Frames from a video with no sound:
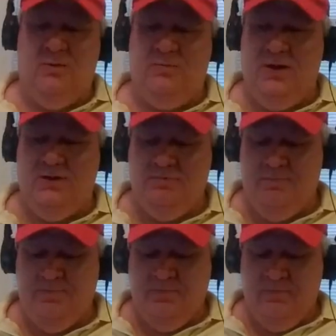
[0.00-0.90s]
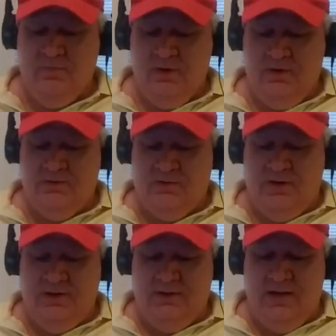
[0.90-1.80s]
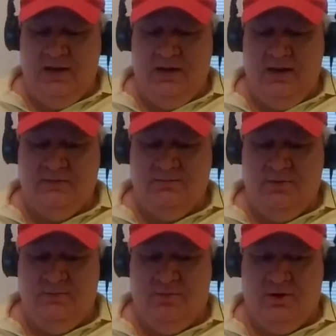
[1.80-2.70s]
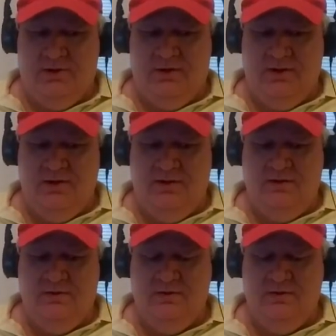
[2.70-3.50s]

paid. So I did that, and we brought the